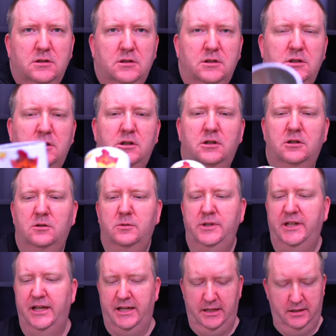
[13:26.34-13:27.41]
Oh,
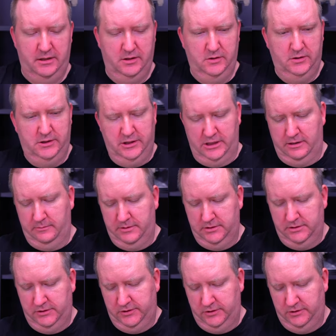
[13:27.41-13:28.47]
we got another count.
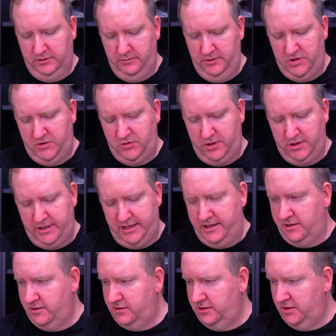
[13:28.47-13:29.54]
So we struck
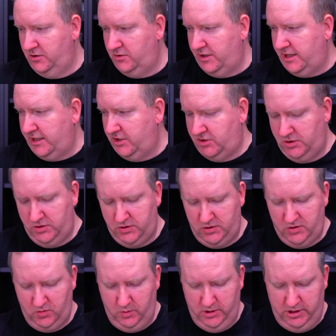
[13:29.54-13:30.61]
out on the crashes
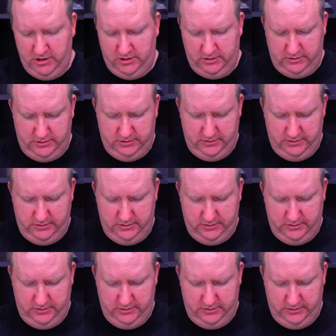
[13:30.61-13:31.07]
as well.